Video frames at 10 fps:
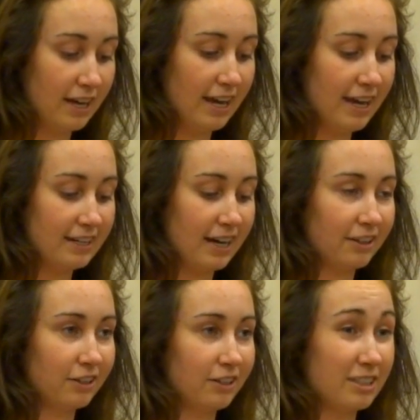and I
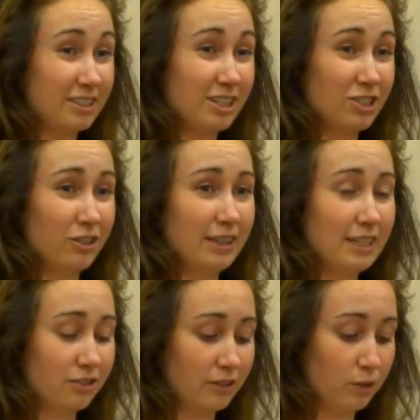learned just during
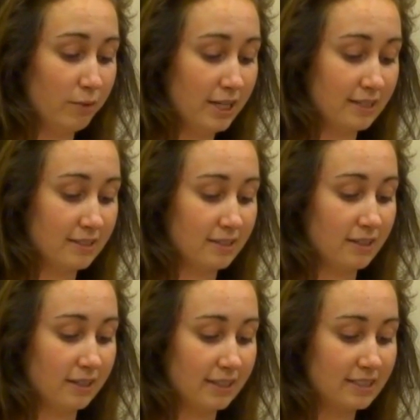these 3 weeks
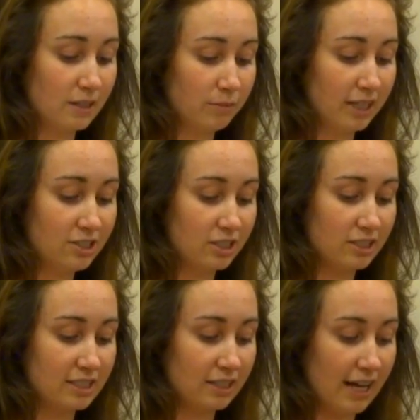that some Malaysians
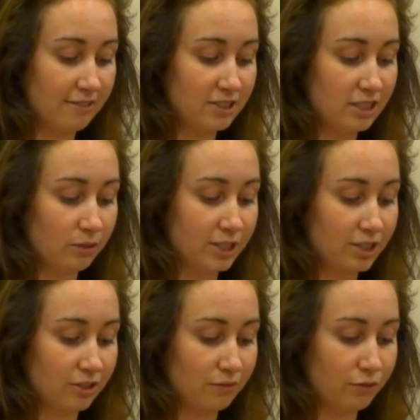still have to deal with
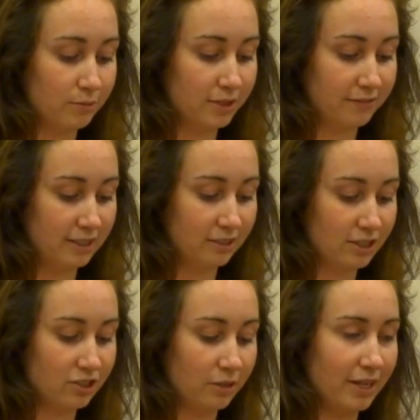certain forms of legal
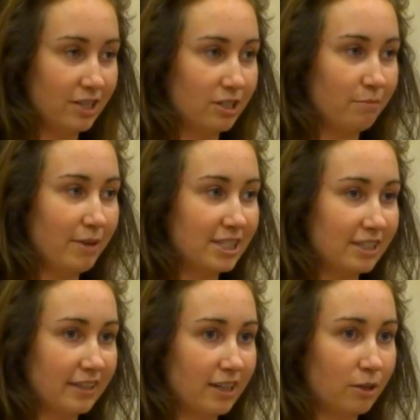discrimination based
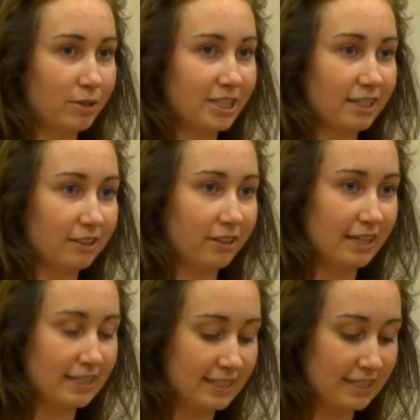on their particular
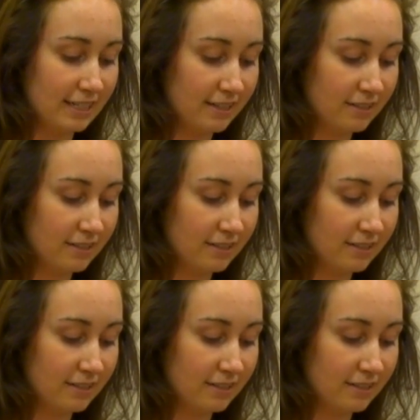ethnicity.